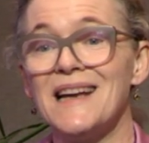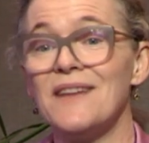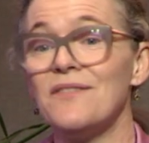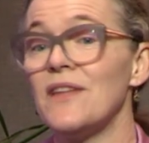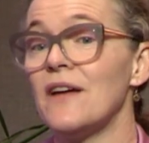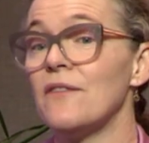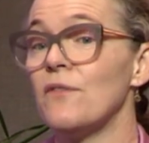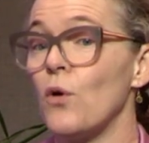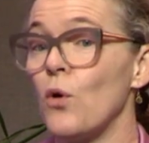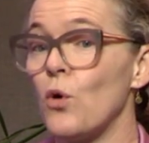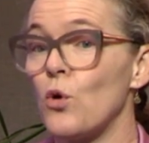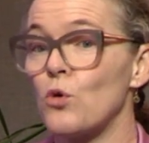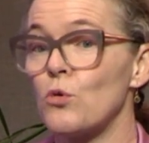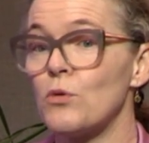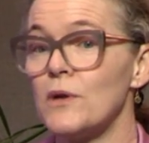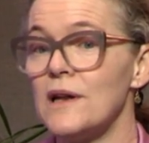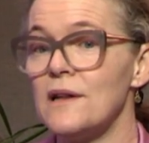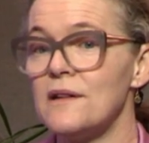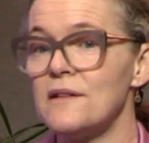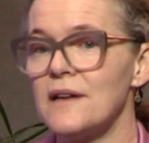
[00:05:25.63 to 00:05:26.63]
if they've
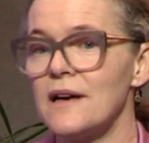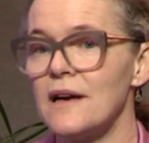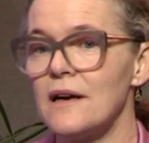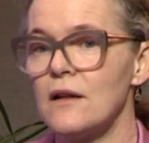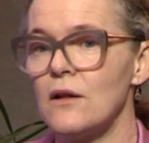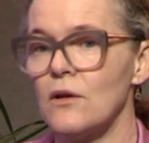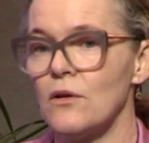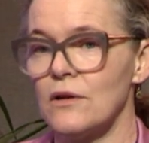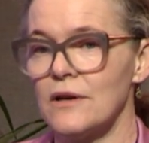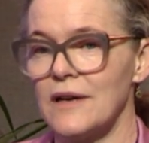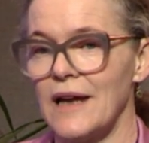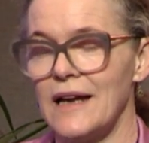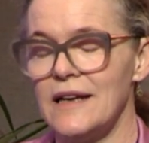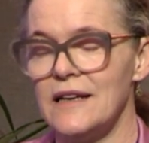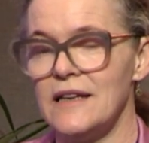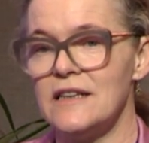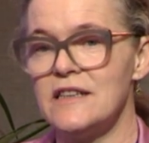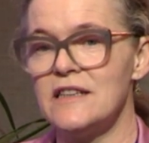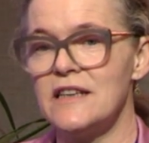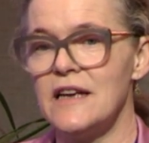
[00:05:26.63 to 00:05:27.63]
already started on
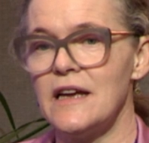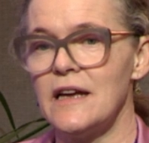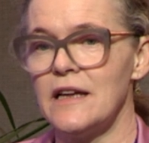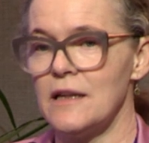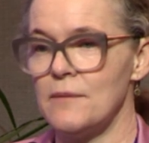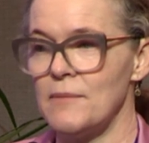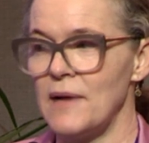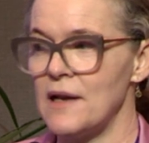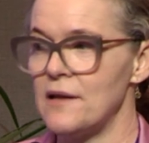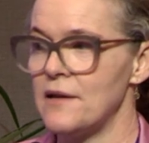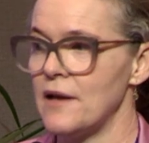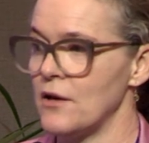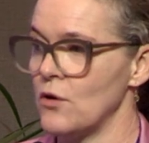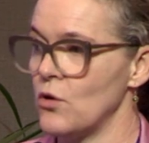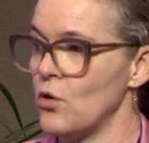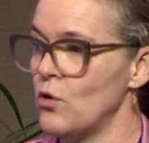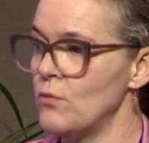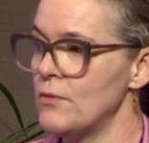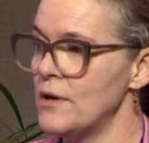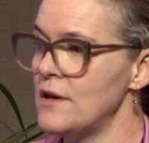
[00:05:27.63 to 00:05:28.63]
ADT in the metastatic
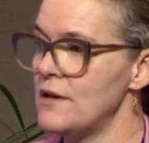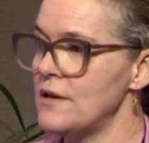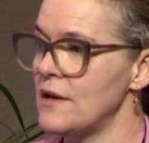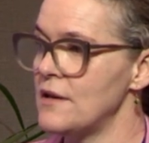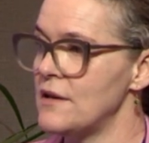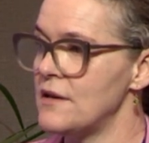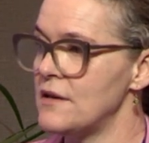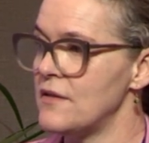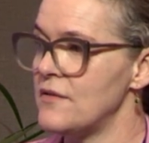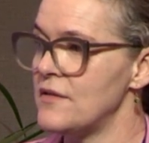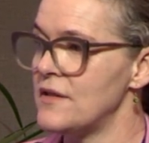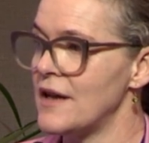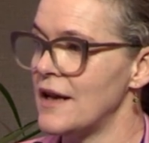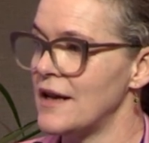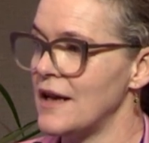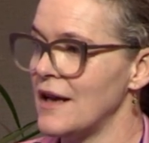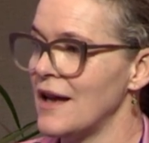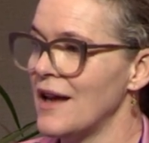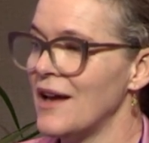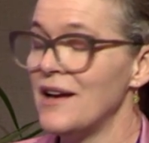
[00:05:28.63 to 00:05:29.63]
hormone sensitive
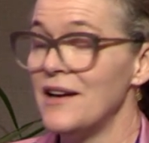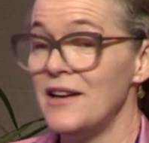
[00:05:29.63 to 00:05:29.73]
setting,